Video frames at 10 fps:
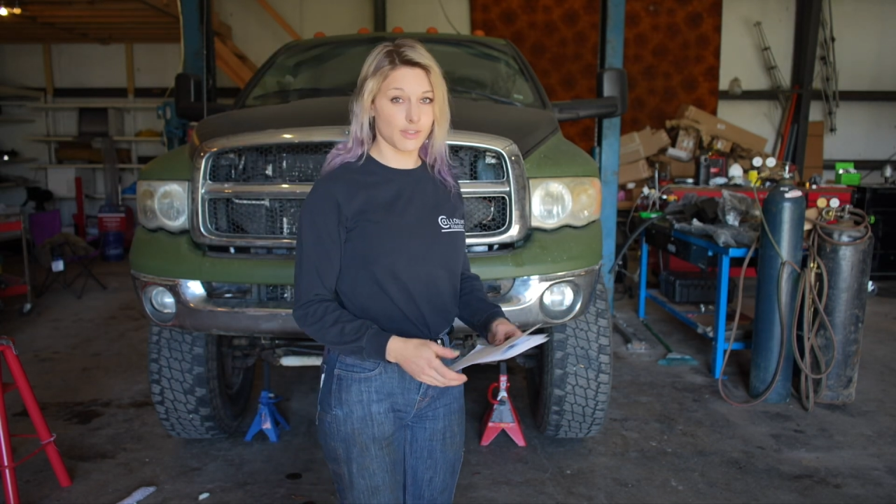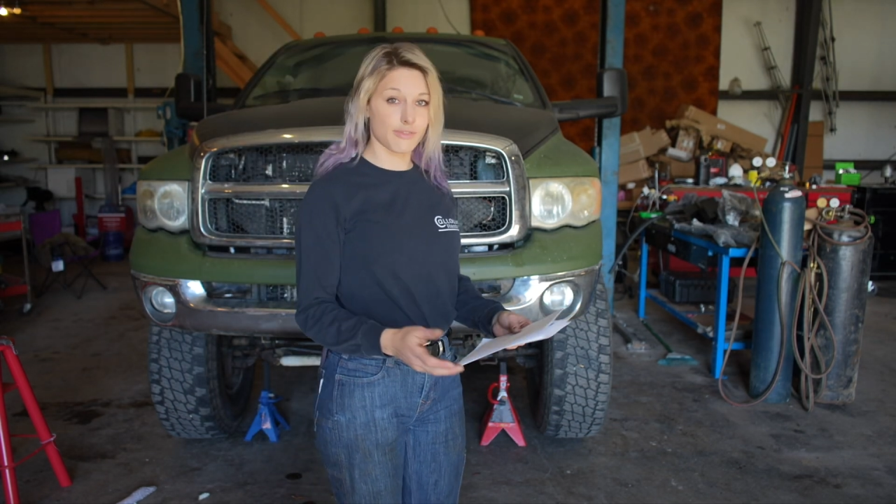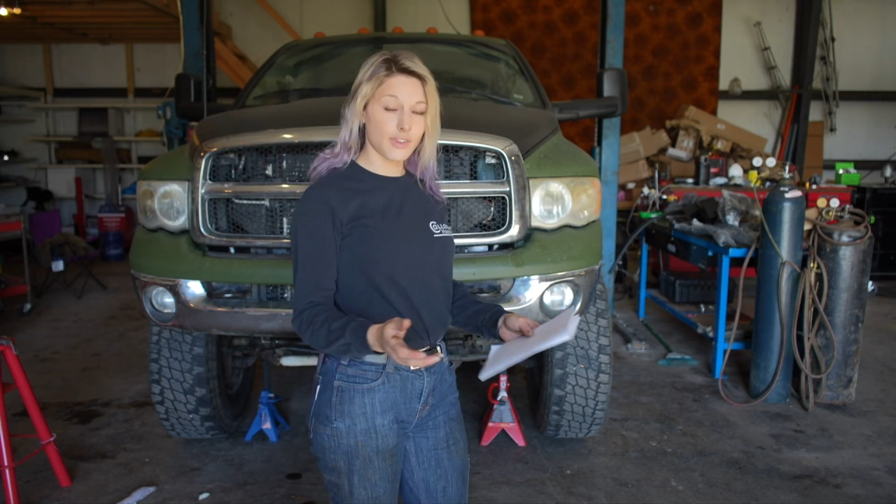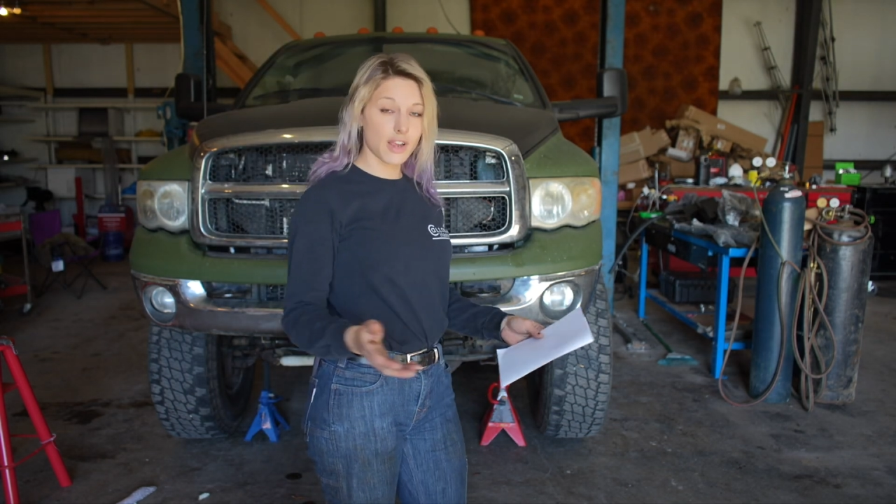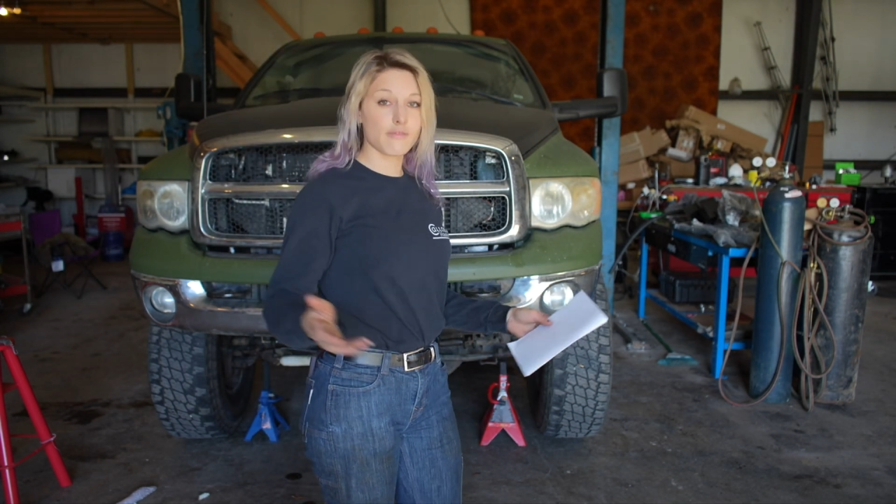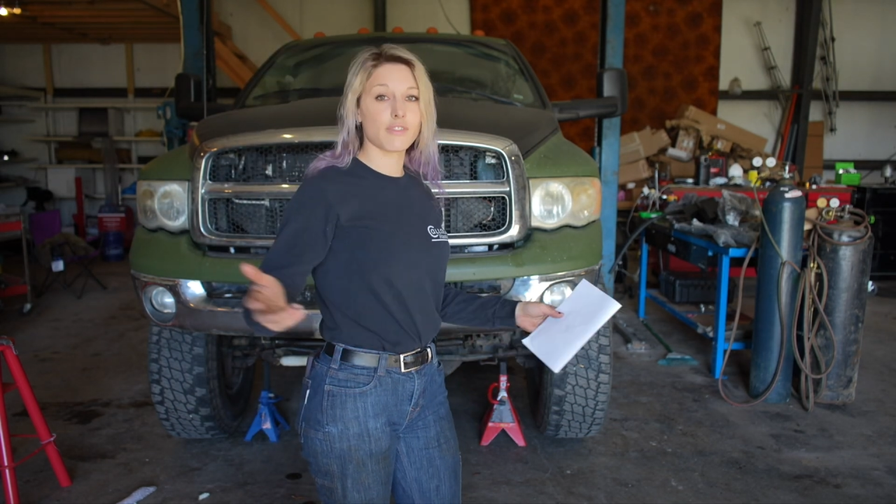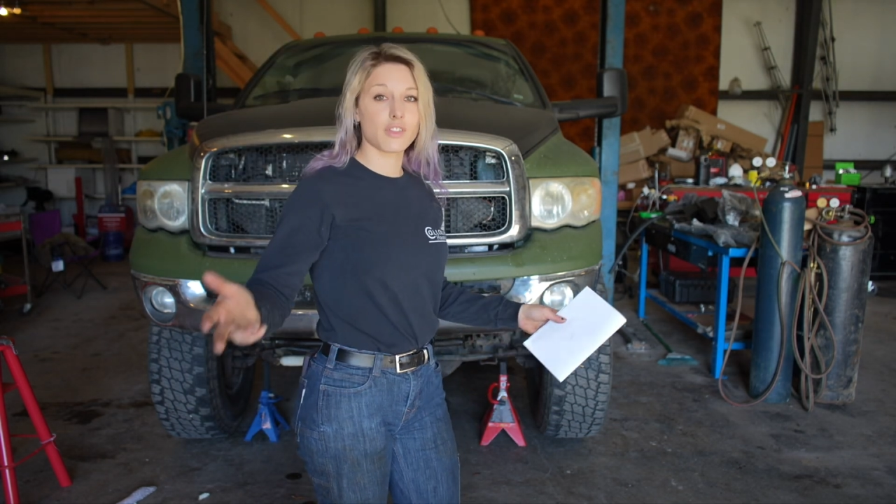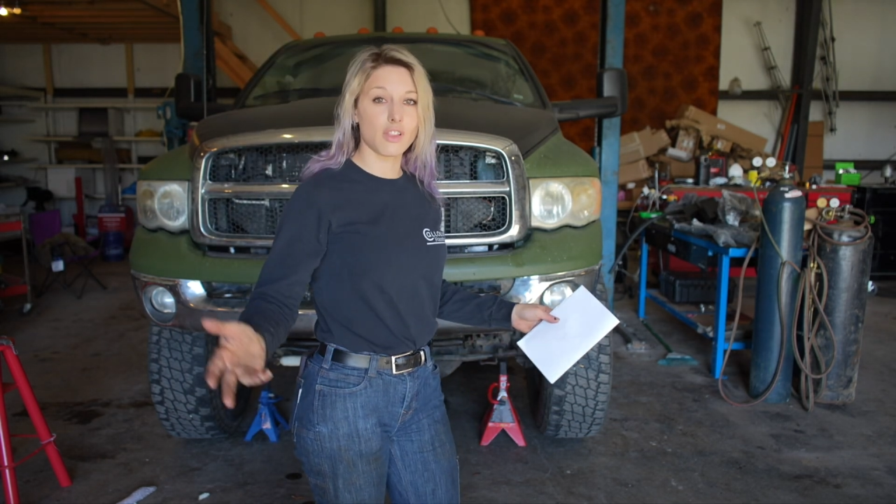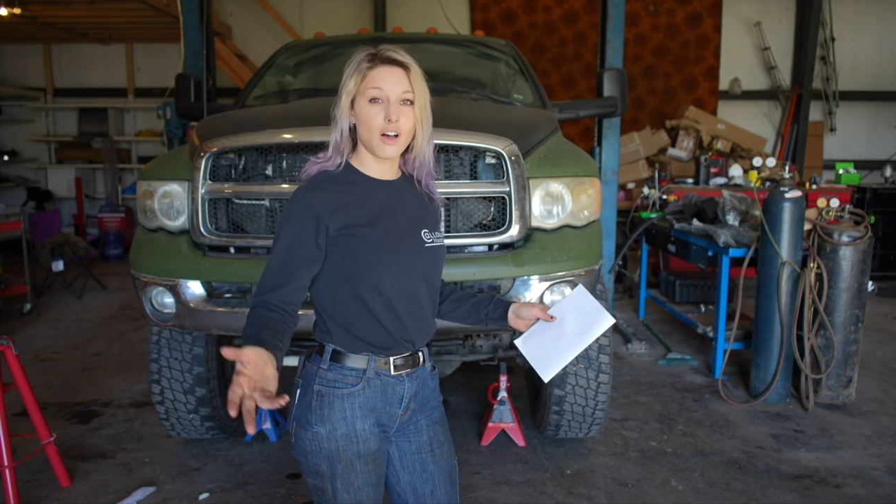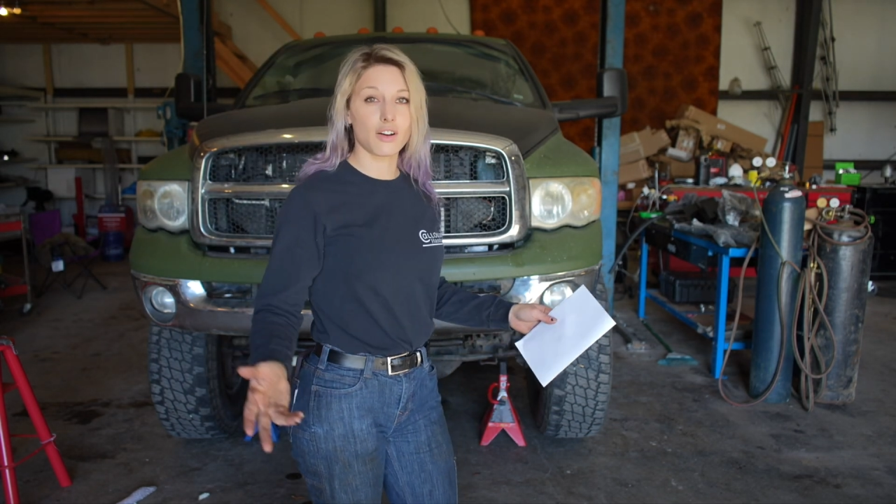the frame for the
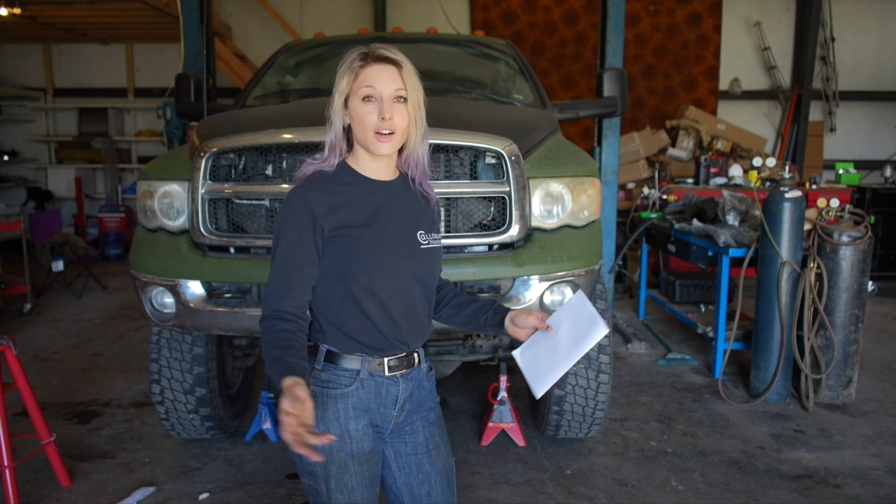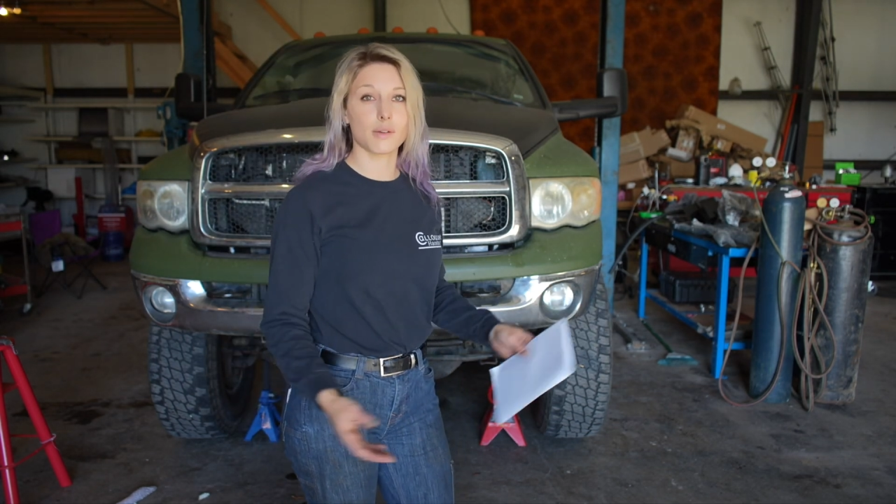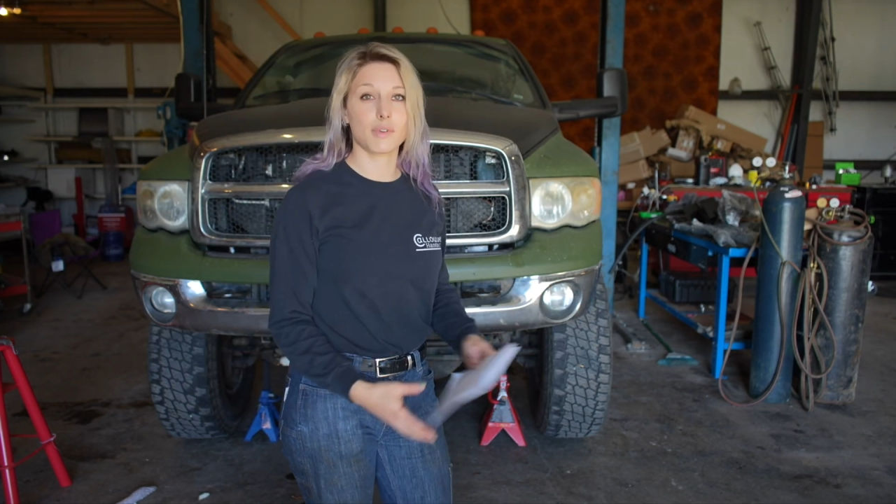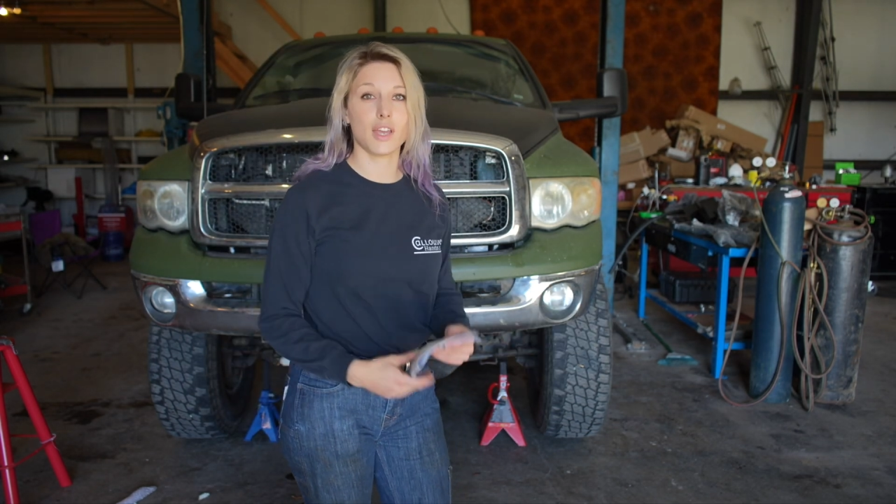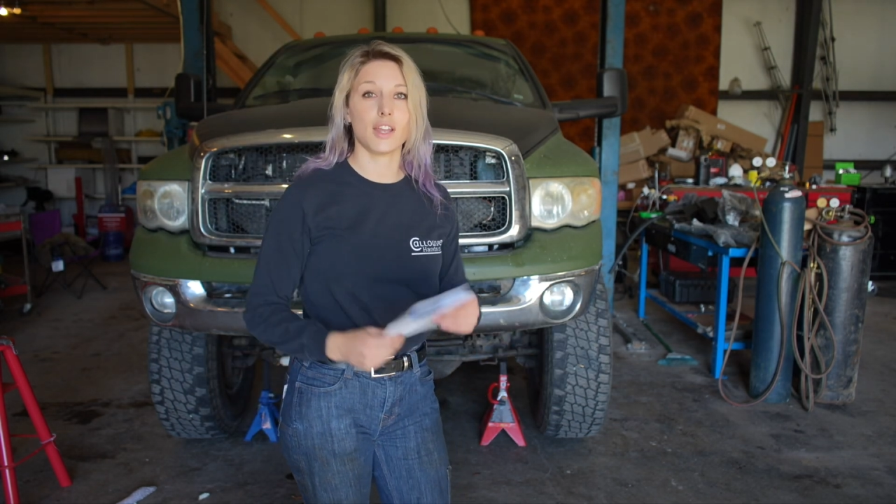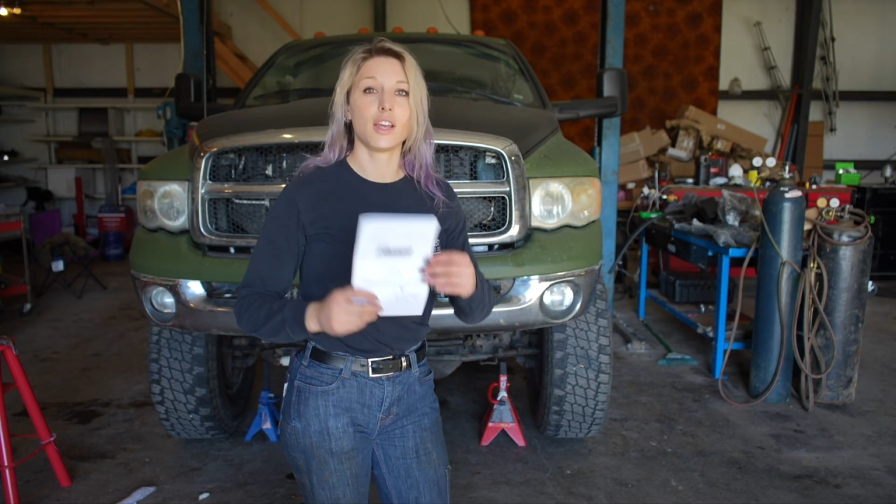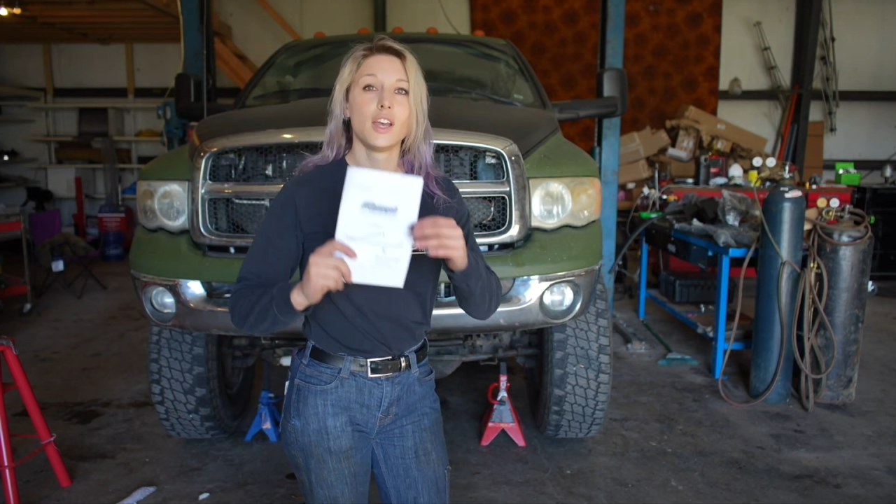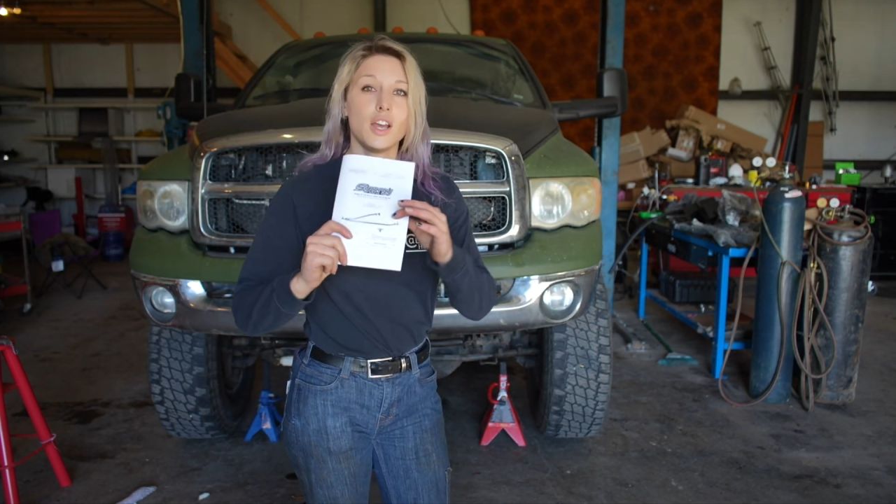long arm kit.